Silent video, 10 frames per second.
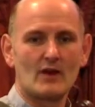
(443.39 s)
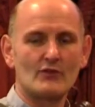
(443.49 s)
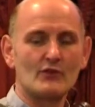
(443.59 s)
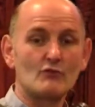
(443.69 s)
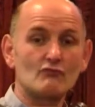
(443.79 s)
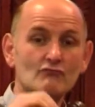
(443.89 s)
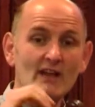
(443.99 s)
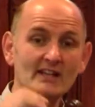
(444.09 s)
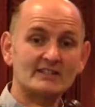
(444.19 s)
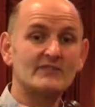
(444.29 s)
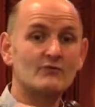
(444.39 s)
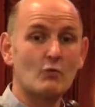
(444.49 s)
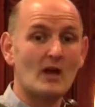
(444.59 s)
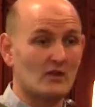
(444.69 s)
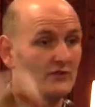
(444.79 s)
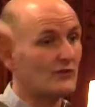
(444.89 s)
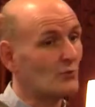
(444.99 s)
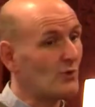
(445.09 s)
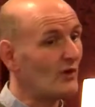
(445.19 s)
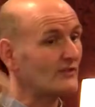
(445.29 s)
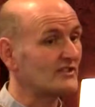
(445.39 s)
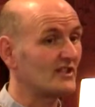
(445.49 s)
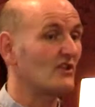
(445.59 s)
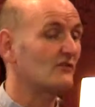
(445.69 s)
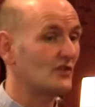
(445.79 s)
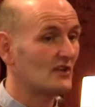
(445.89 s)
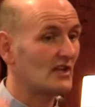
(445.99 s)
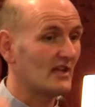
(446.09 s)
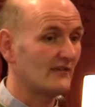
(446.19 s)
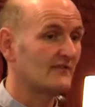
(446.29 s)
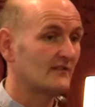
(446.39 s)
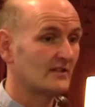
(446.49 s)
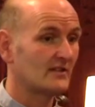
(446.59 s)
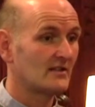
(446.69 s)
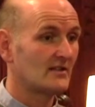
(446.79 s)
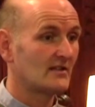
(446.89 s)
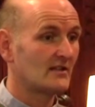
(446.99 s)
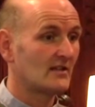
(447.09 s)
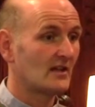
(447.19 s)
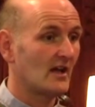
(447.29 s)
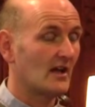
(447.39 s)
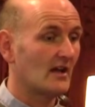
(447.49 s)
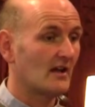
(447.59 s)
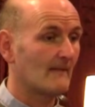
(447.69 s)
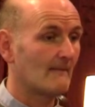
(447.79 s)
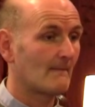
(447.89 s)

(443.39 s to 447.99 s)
the relative wealth or poverty of your life uh,